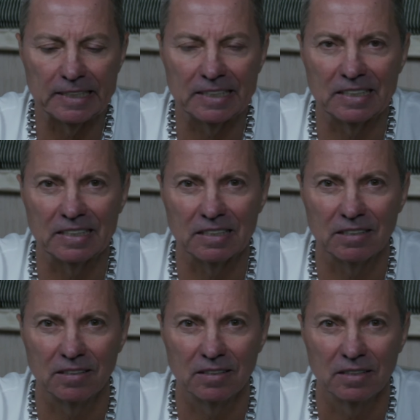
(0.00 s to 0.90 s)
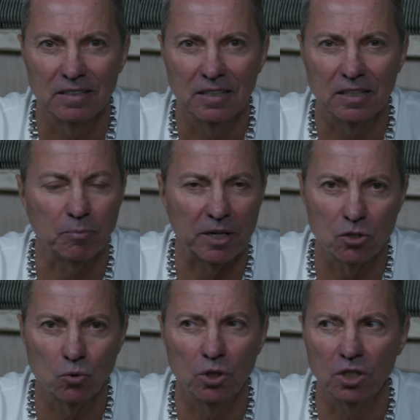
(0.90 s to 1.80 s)
It's because
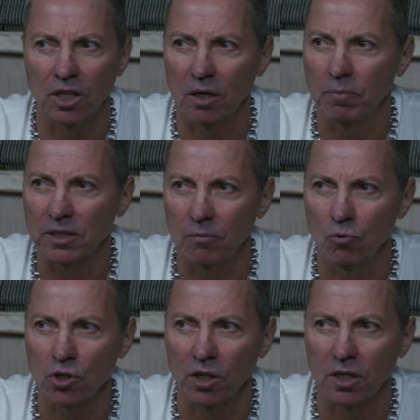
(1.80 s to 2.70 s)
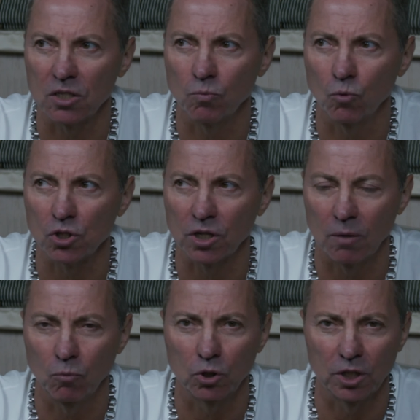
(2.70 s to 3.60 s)
this happens because
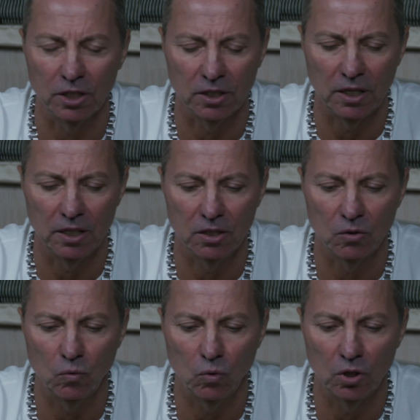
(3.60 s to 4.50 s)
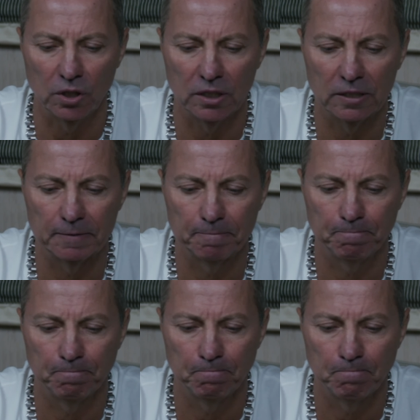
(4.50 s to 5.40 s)
our brain works on these
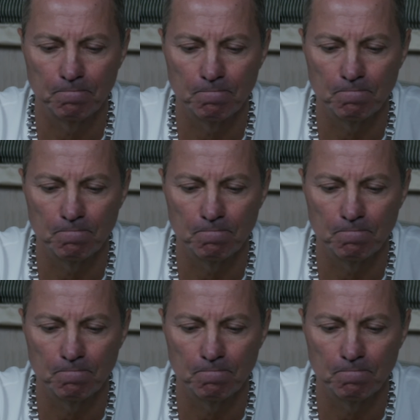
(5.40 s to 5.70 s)
waves.